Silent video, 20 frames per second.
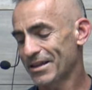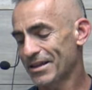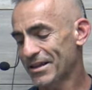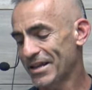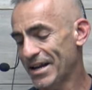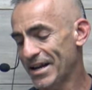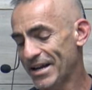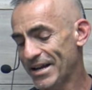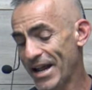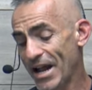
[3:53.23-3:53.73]

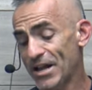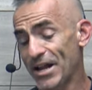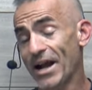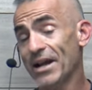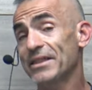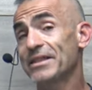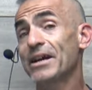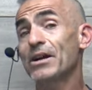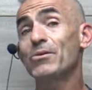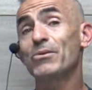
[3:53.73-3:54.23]
They're
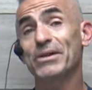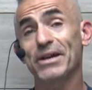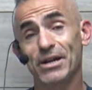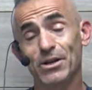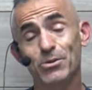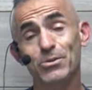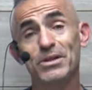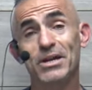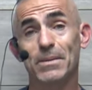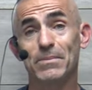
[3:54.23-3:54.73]
not degraded
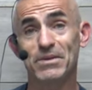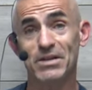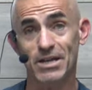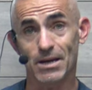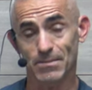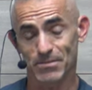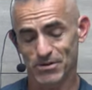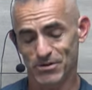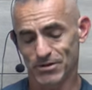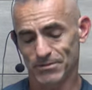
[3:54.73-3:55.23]
through the
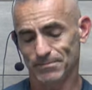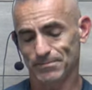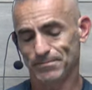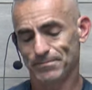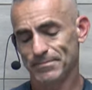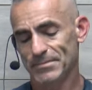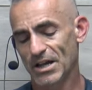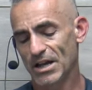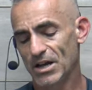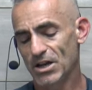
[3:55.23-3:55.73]
MDM2.
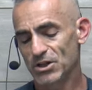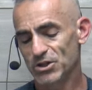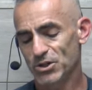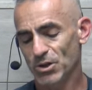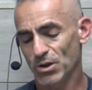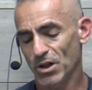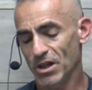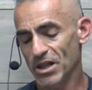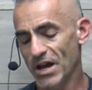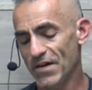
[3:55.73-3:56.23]
So
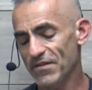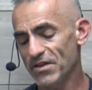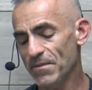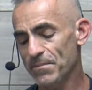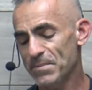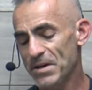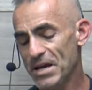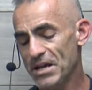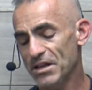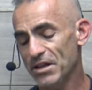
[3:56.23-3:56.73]
the level of
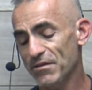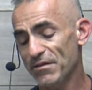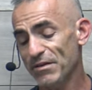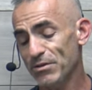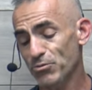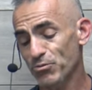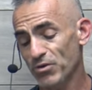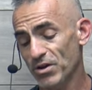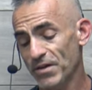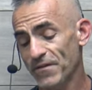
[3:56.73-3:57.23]

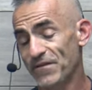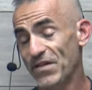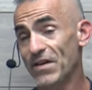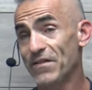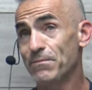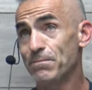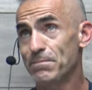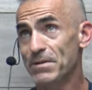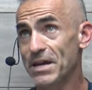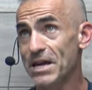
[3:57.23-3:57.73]

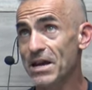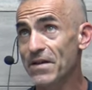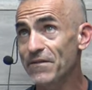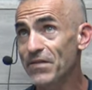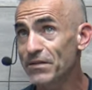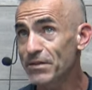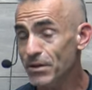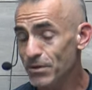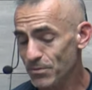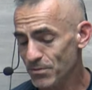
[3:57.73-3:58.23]

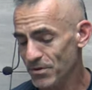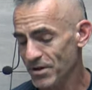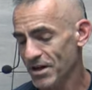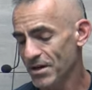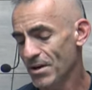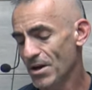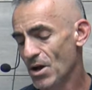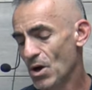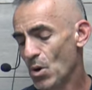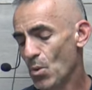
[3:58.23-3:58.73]

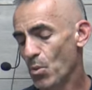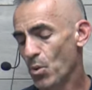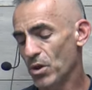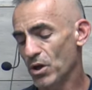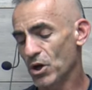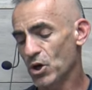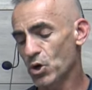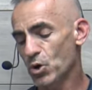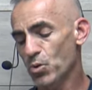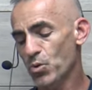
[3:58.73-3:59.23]
p53 will
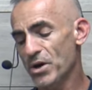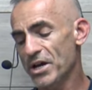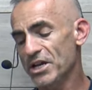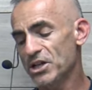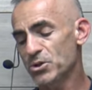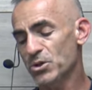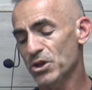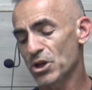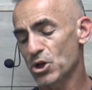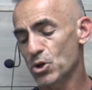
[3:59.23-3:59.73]

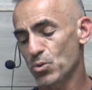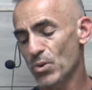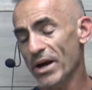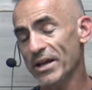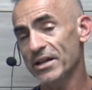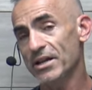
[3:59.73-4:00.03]
increase with the direct